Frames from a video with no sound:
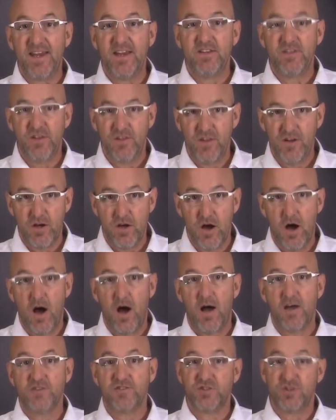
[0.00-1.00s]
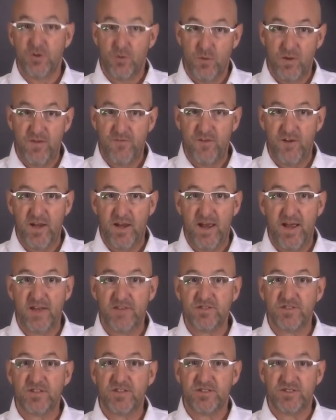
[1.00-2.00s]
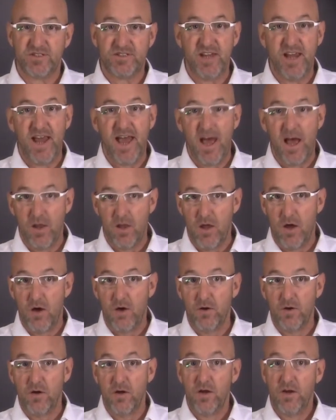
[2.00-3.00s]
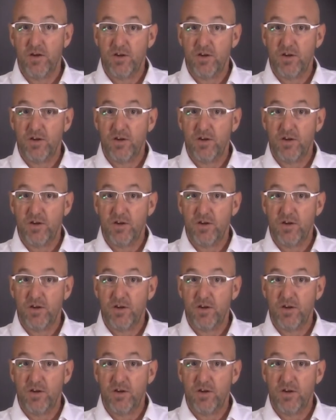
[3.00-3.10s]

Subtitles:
into the cost to refinance to see how long